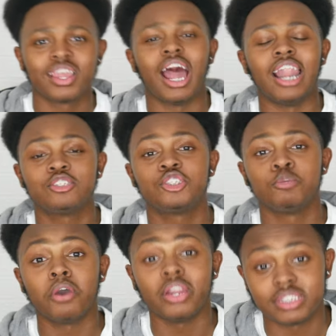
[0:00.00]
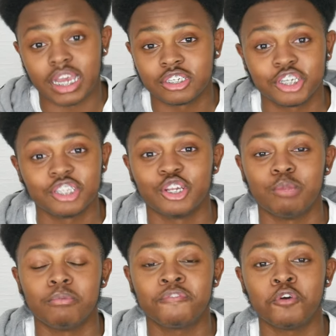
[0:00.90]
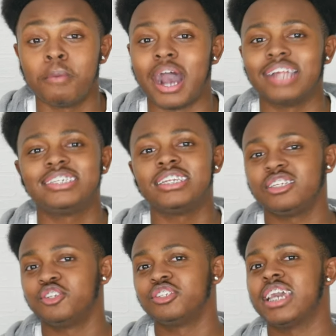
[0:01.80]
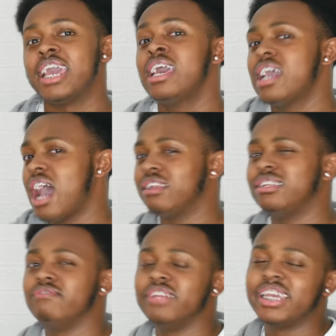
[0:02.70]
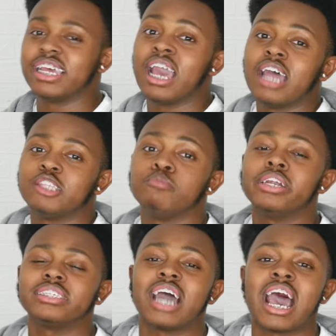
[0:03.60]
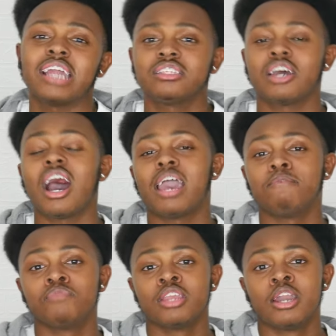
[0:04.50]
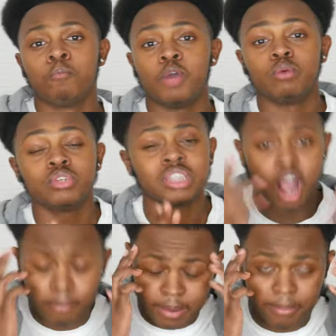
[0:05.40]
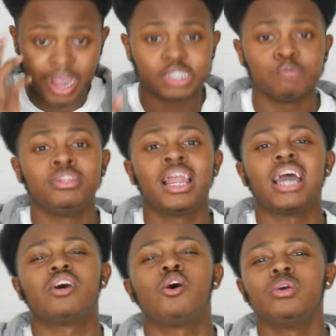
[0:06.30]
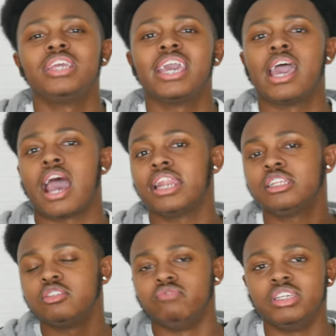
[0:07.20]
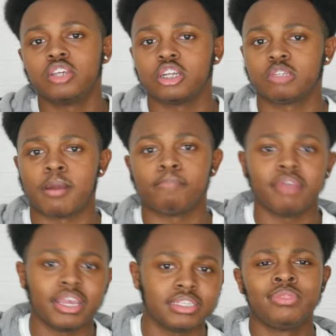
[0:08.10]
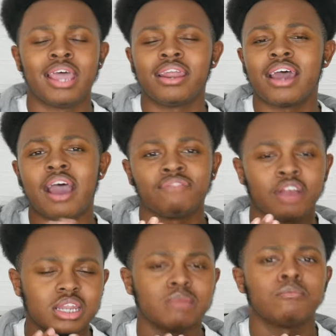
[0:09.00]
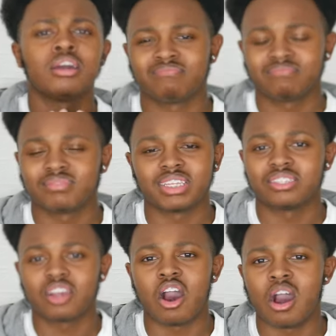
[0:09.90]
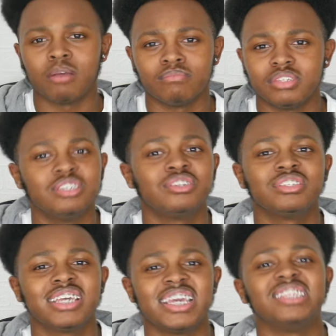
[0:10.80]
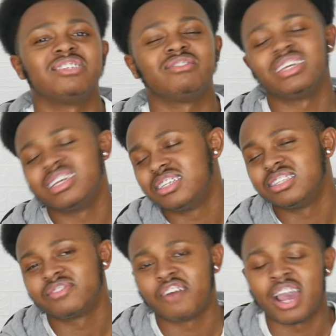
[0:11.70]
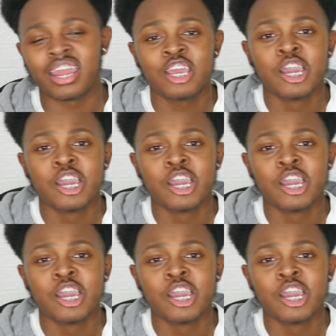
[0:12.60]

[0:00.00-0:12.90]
And to be honest, I should have done it before, but I didn't, you know what I'm saying? I didn't really get, to be honest, I had time, but it wasn't on my mind to be like, oh yeah, I need to research my brace. Now that I've got them on, it's calm, you know what I'm saying? It's fine.